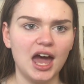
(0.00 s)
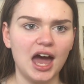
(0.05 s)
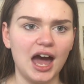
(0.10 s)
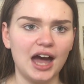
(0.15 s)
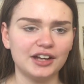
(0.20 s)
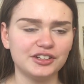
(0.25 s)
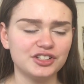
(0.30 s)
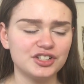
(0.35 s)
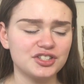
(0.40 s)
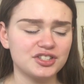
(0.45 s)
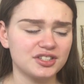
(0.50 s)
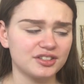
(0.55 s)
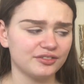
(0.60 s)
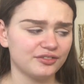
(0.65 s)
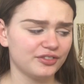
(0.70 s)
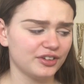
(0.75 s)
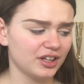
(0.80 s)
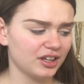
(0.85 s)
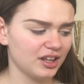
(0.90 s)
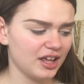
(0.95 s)
I just
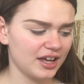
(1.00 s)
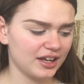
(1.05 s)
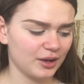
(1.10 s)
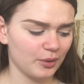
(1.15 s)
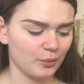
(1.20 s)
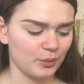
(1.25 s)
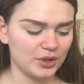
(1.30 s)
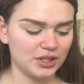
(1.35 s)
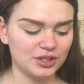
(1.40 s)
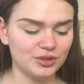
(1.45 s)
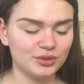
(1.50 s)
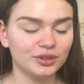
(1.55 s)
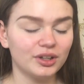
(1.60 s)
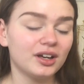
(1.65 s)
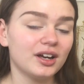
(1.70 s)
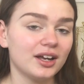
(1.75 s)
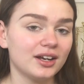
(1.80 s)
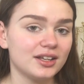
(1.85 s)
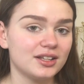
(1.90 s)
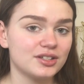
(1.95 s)
feel like when you look on